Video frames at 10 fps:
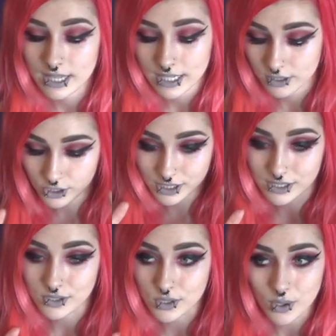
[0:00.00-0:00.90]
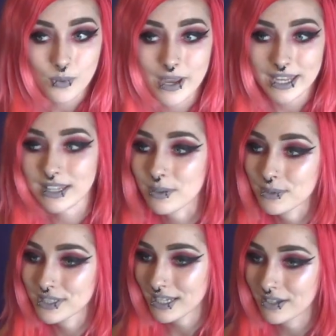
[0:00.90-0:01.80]
like, just no way, like,
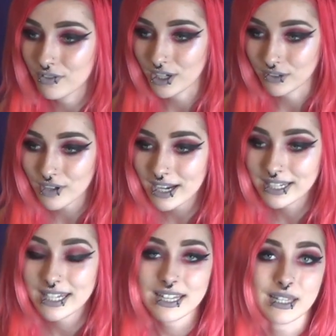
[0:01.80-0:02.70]
we're seeing Ronnie Radke.